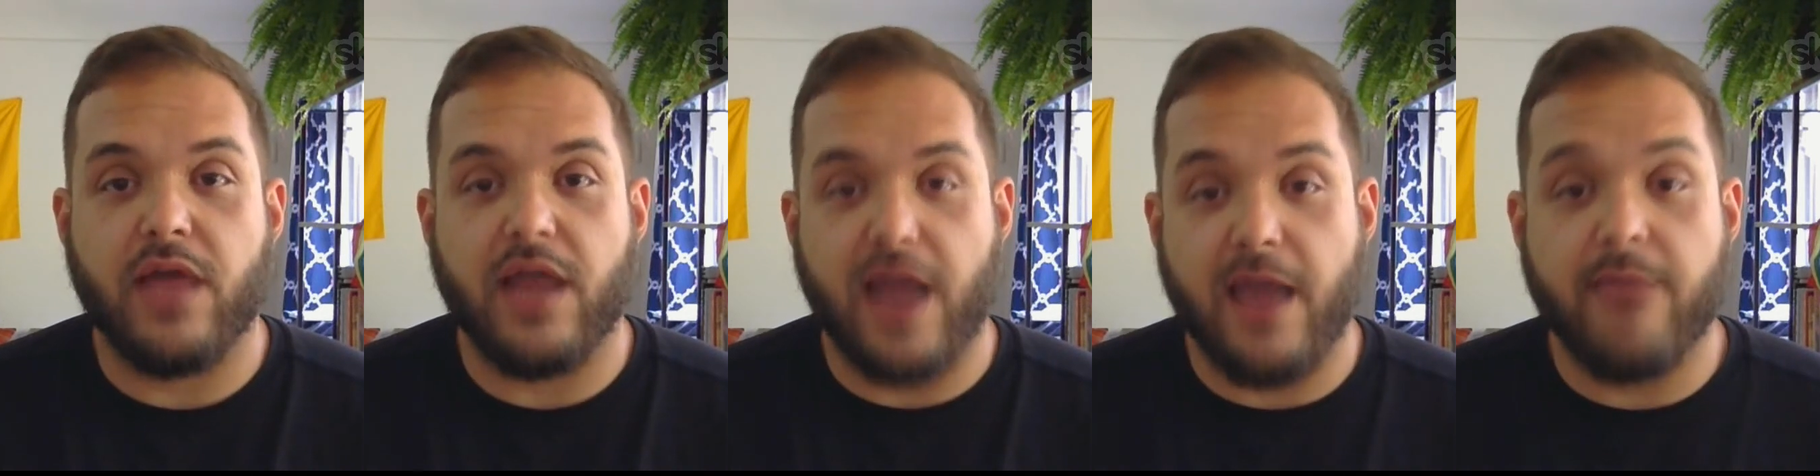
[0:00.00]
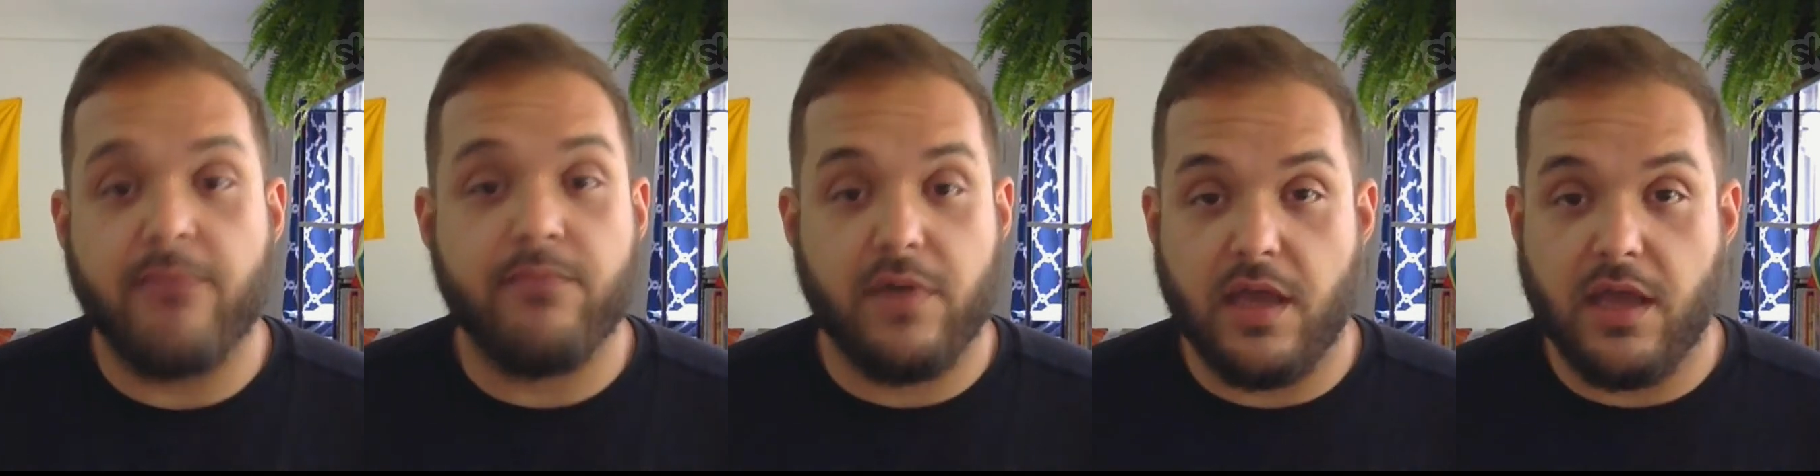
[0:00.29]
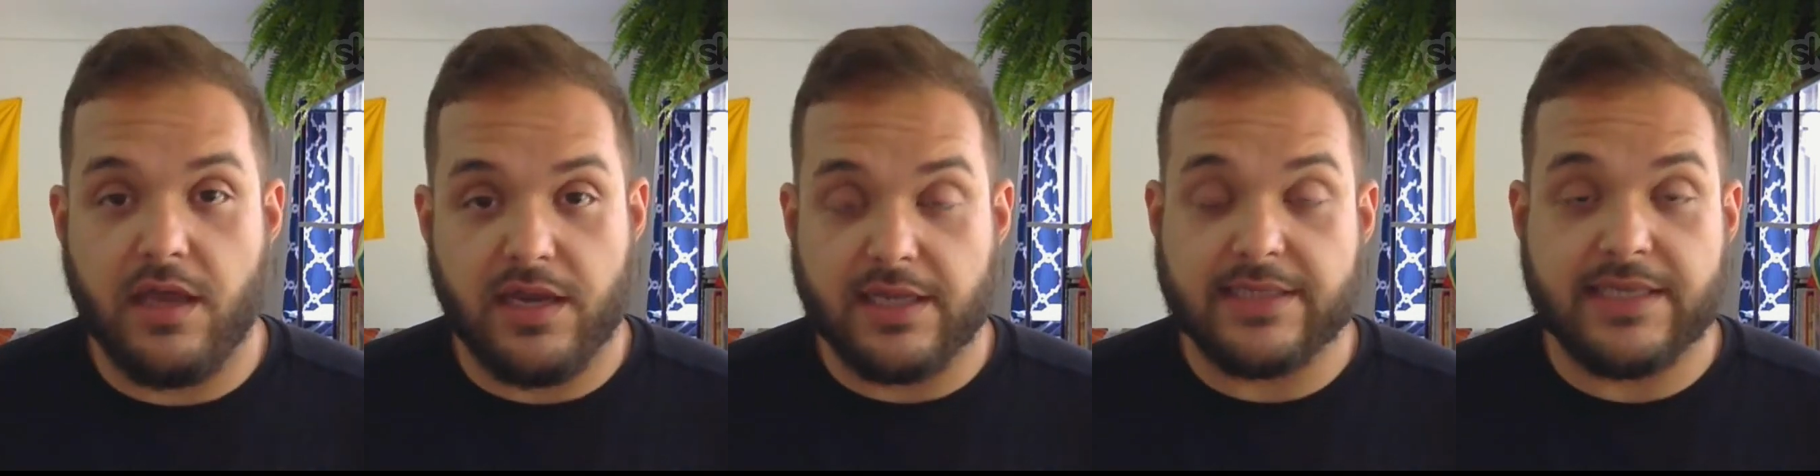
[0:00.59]
And I'm
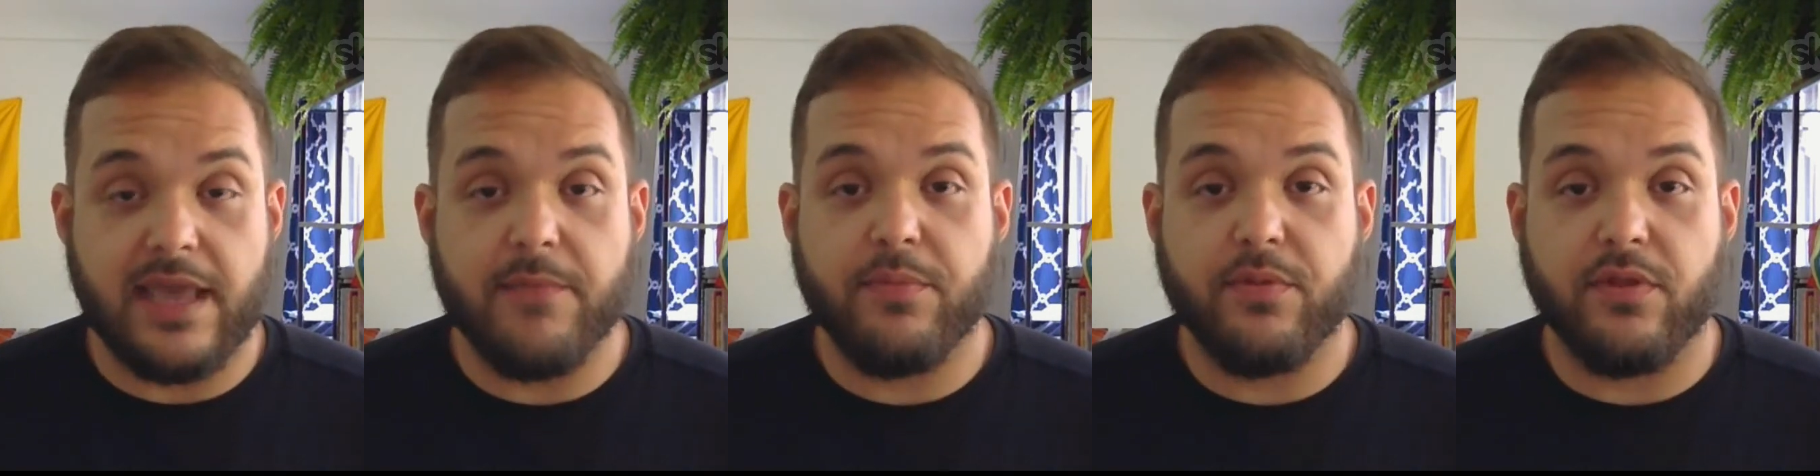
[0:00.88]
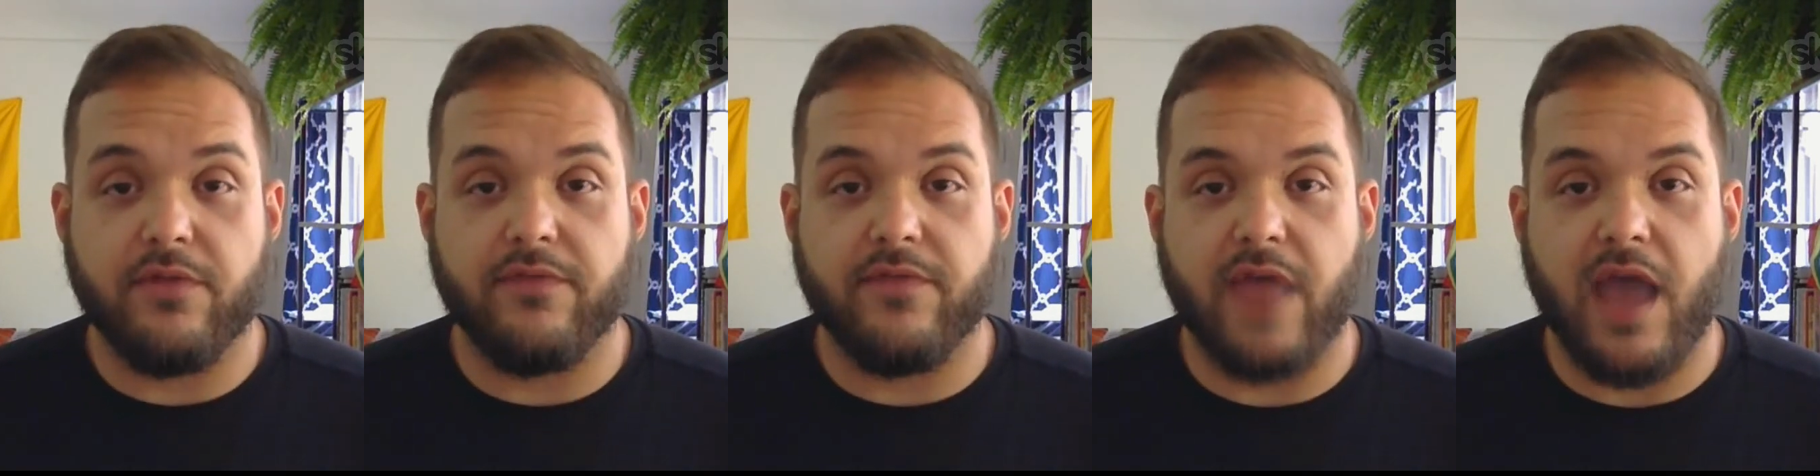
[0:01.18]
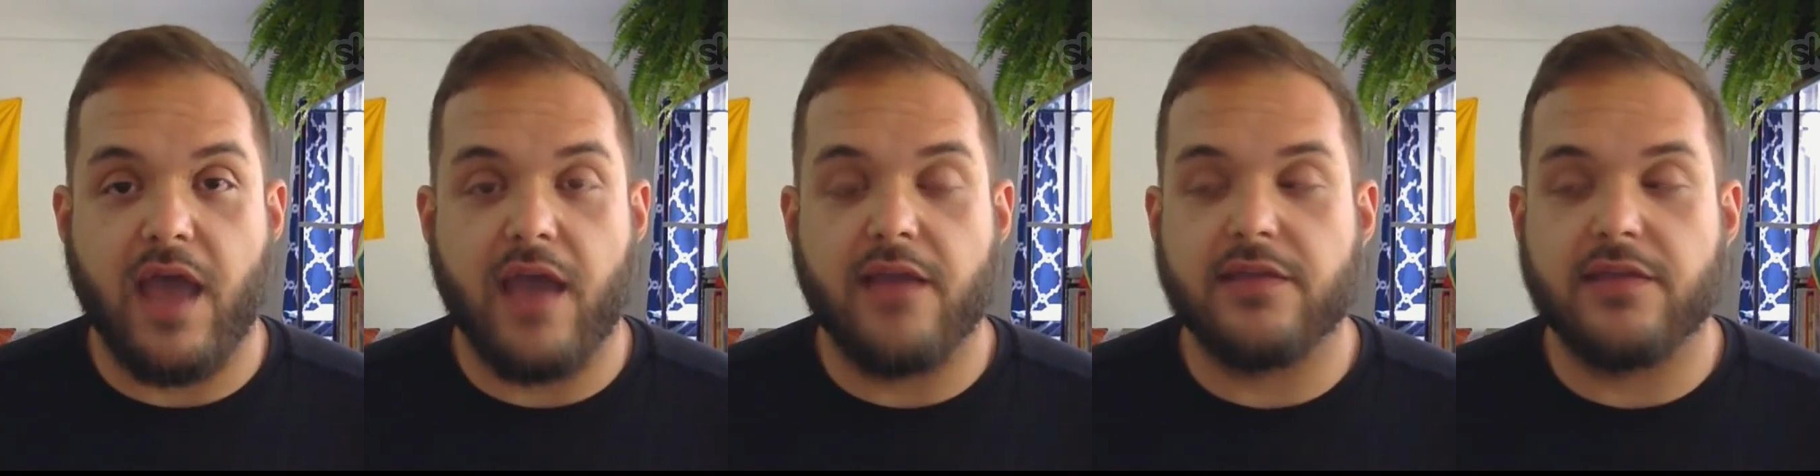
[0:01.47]
an example of that.